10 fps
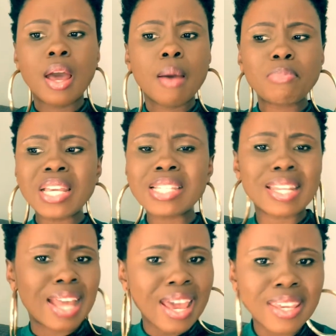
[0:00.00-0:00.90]
please
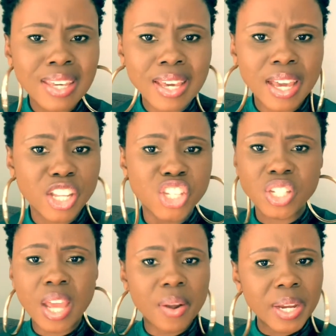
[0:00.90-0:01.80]
like it,
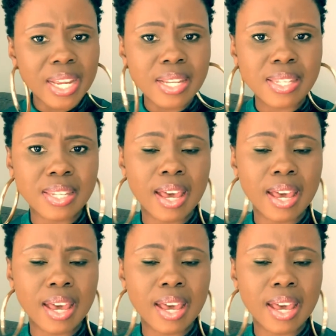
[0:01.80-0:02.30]
share it.